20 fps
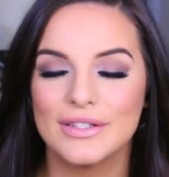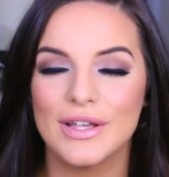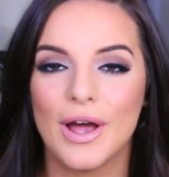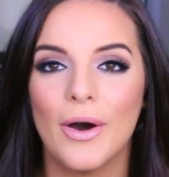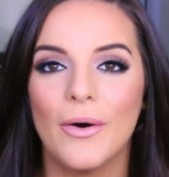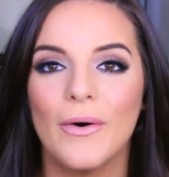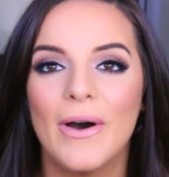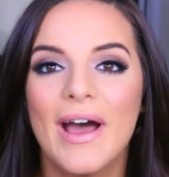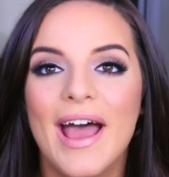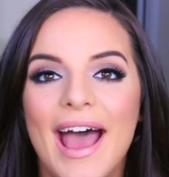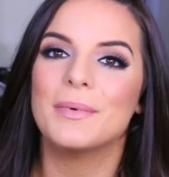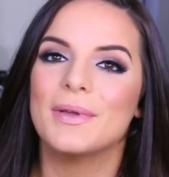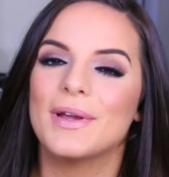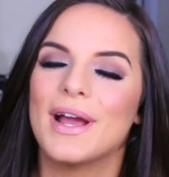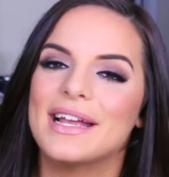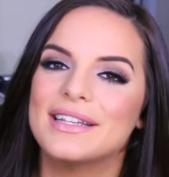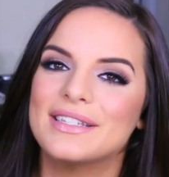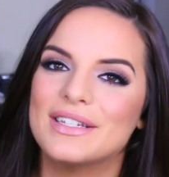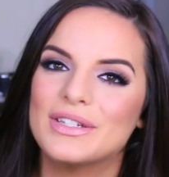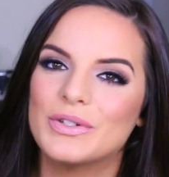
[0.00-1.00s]
So hope you
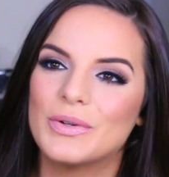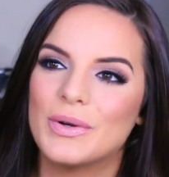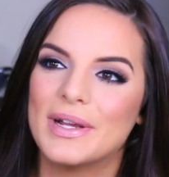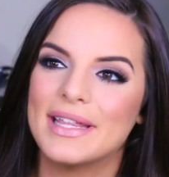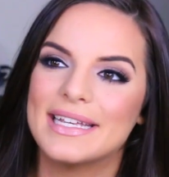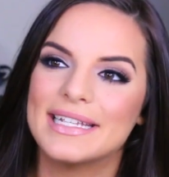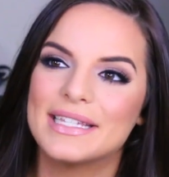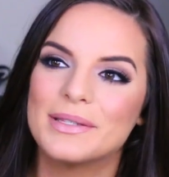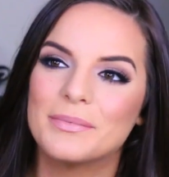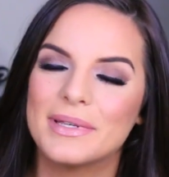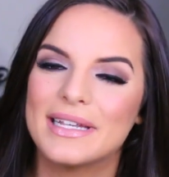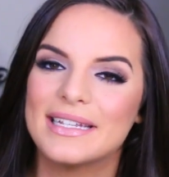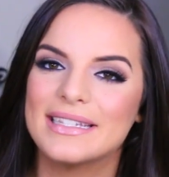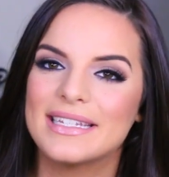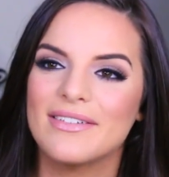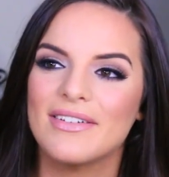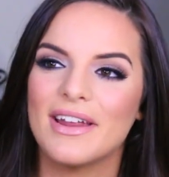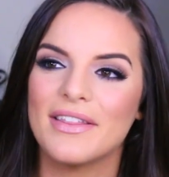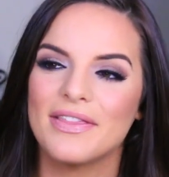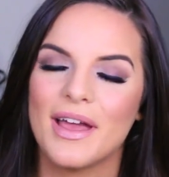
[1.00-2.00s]
guys enjoyed this. Please
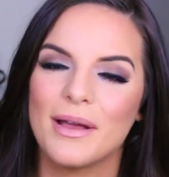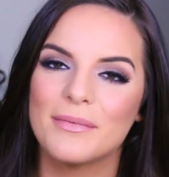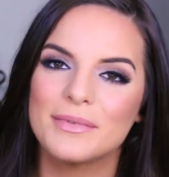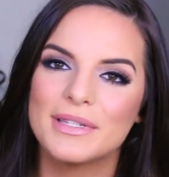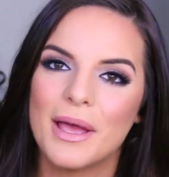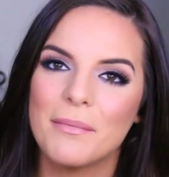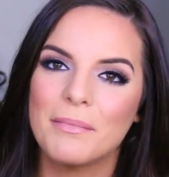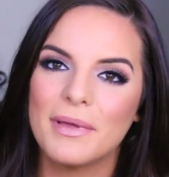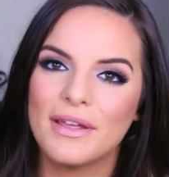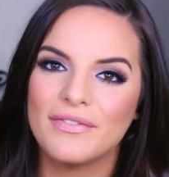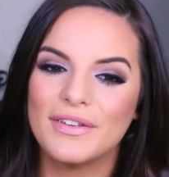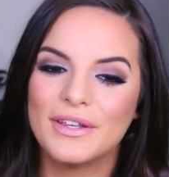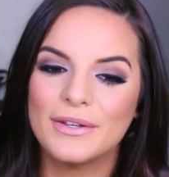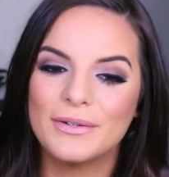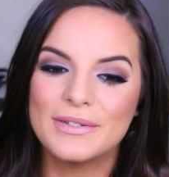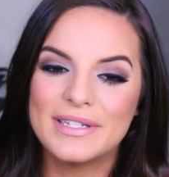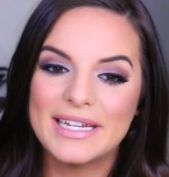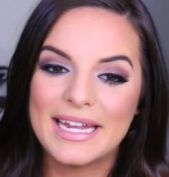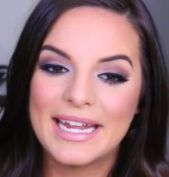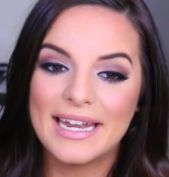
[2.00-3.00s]
give it a thumbs up if
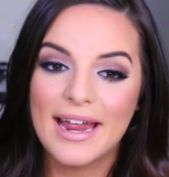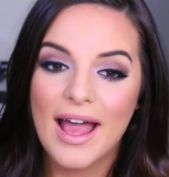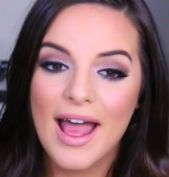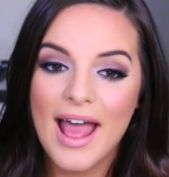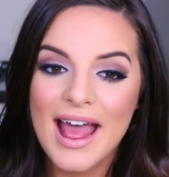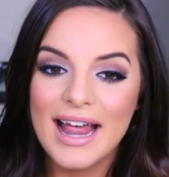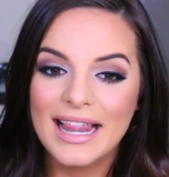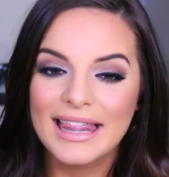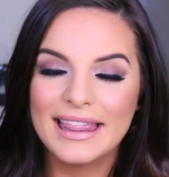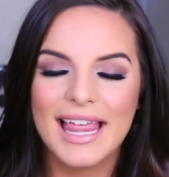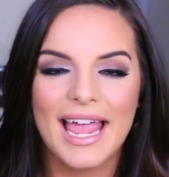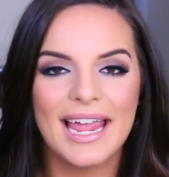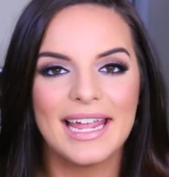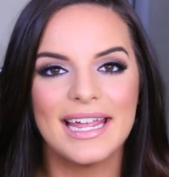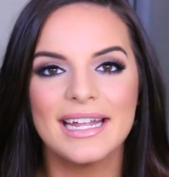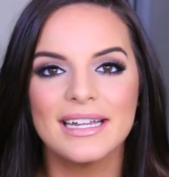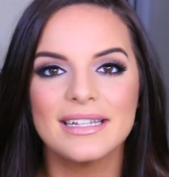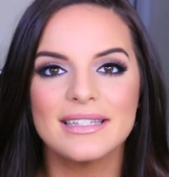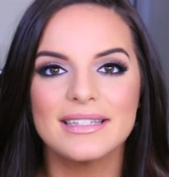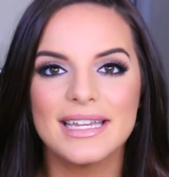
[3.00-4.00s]
you did
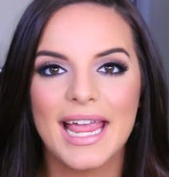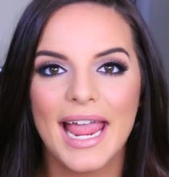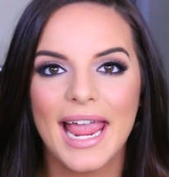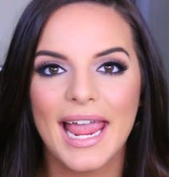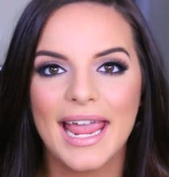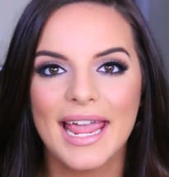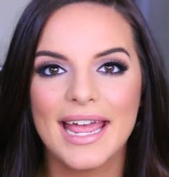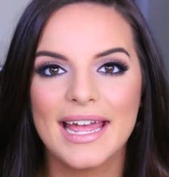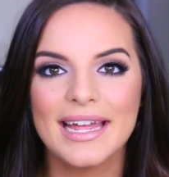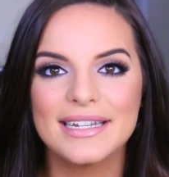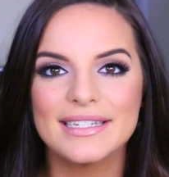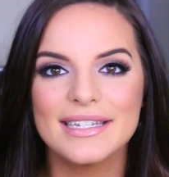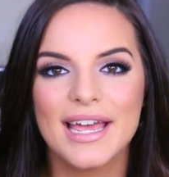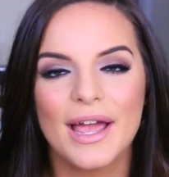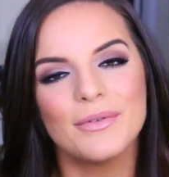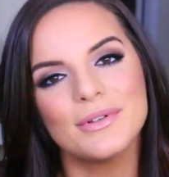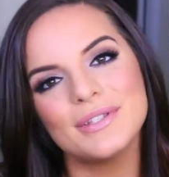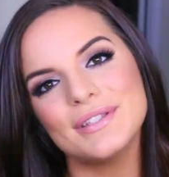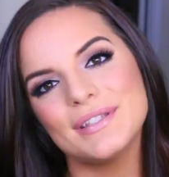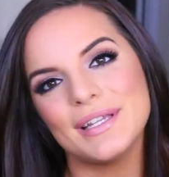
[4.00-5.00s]
like it and
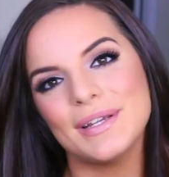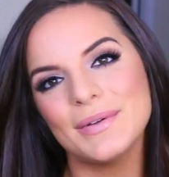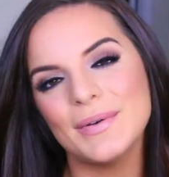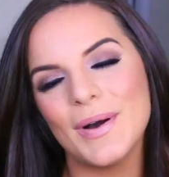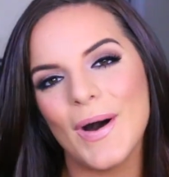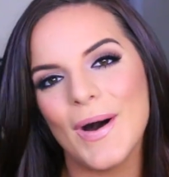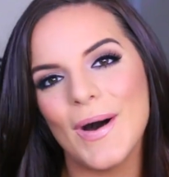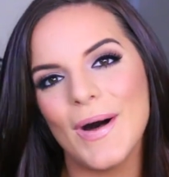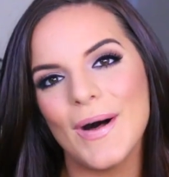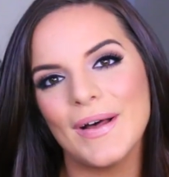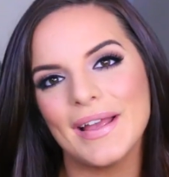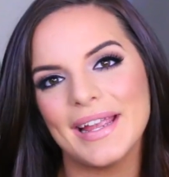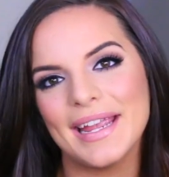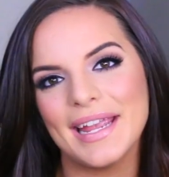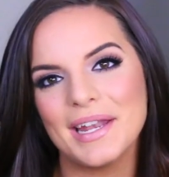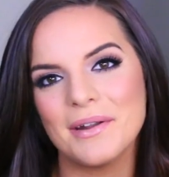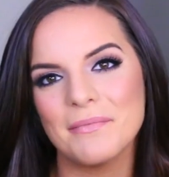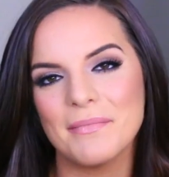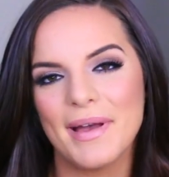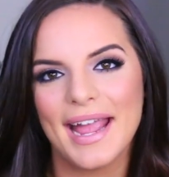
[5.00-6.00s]
I will see you all
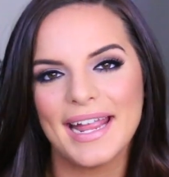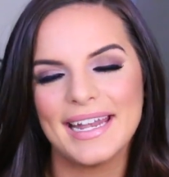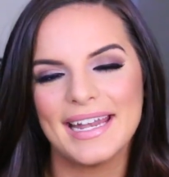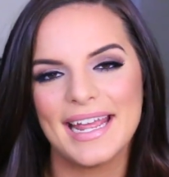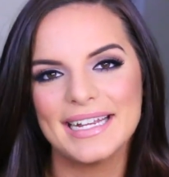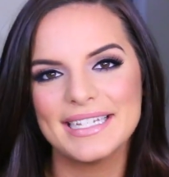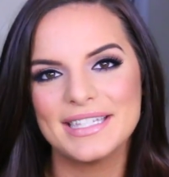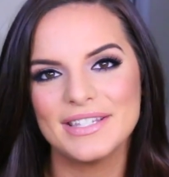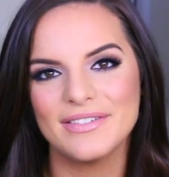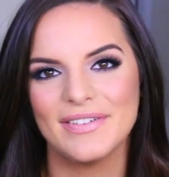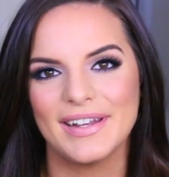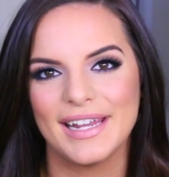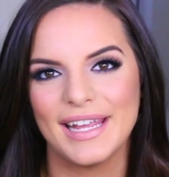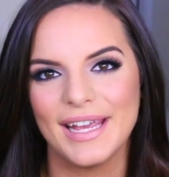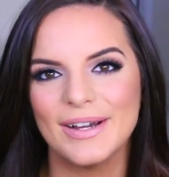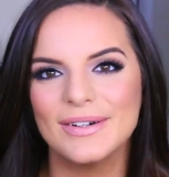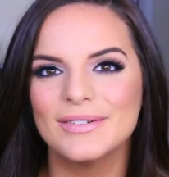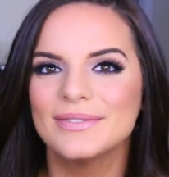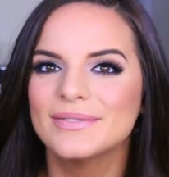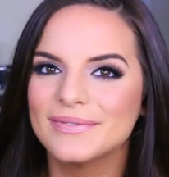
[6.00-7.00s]
in my next
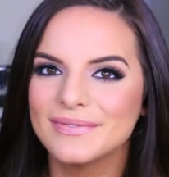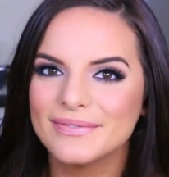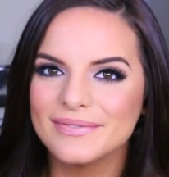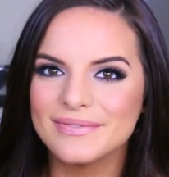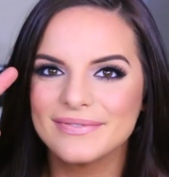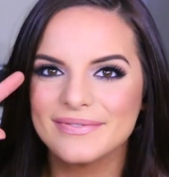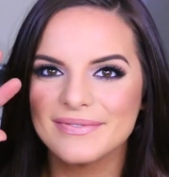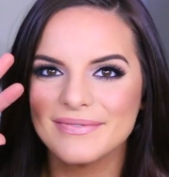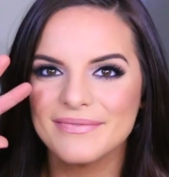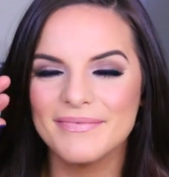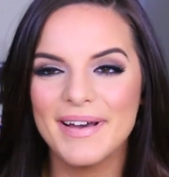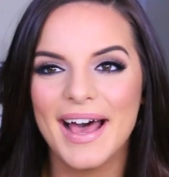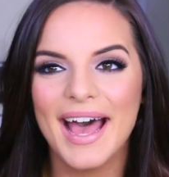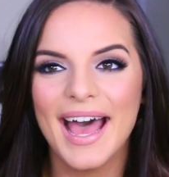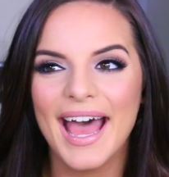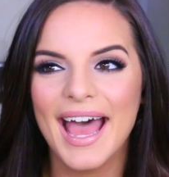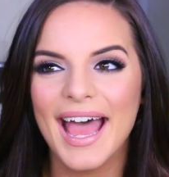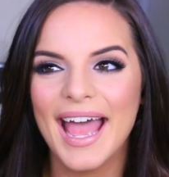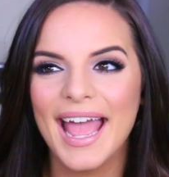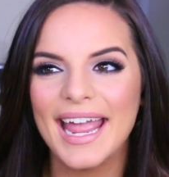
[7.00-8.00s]
video.
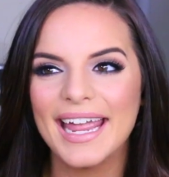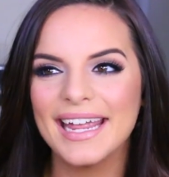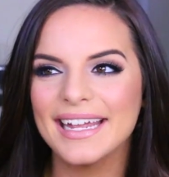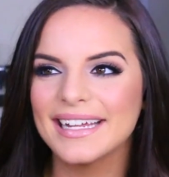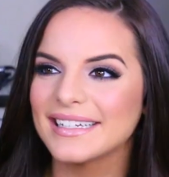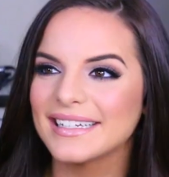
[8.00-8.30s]
Bye!